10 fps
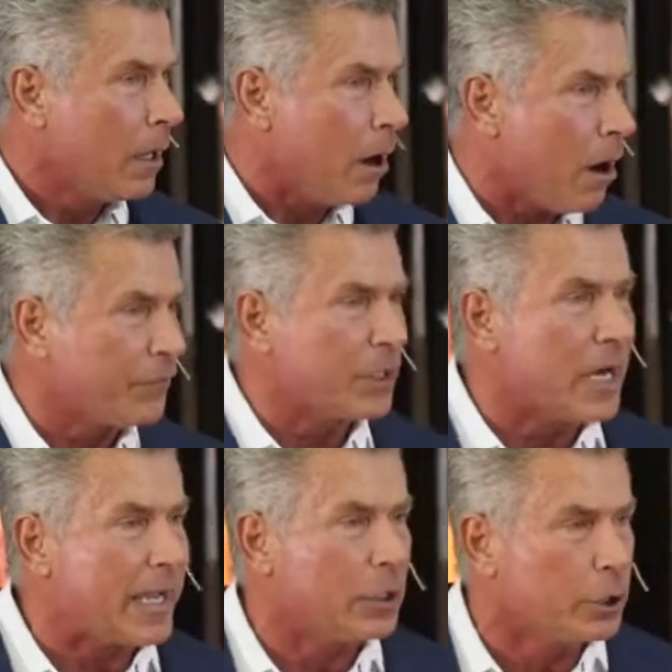
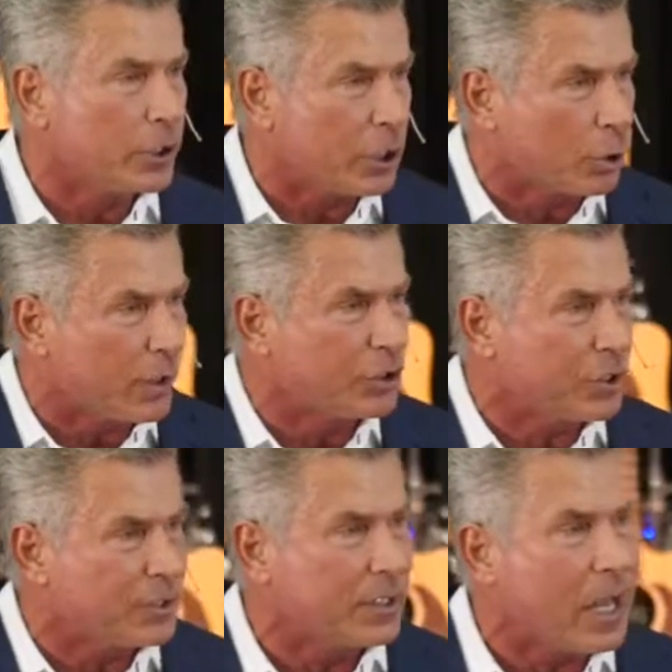Often I could look at
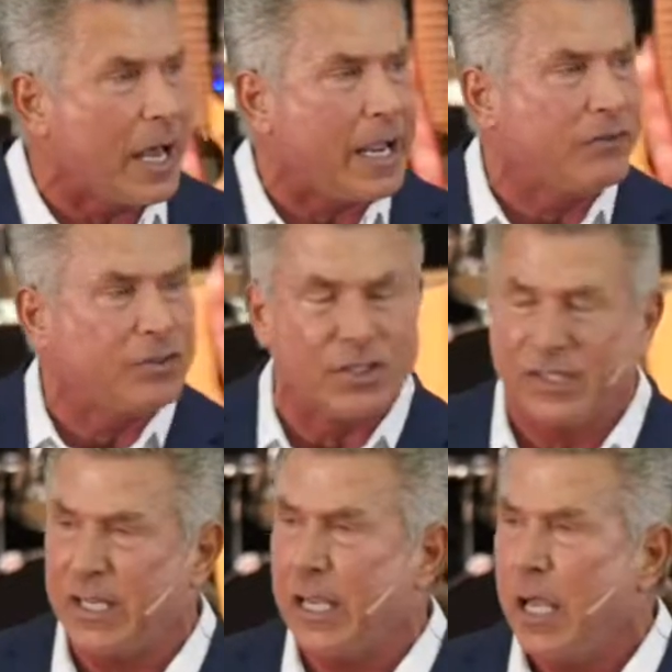Christians' lives to
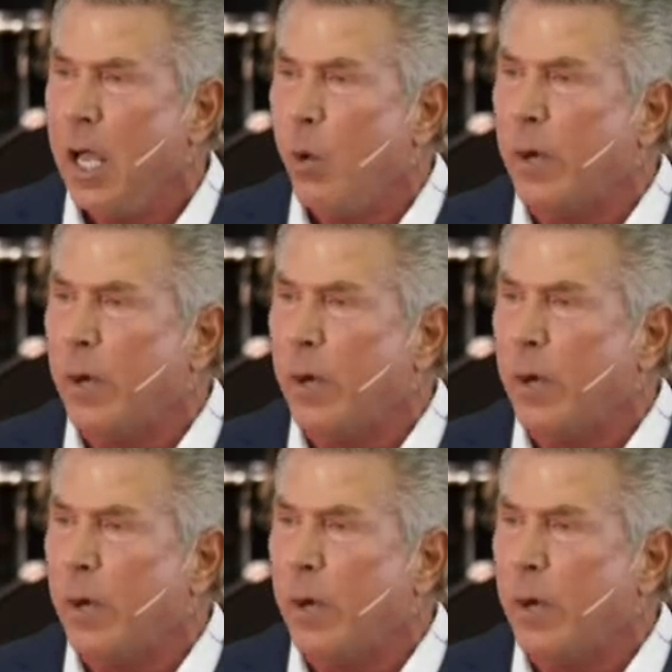see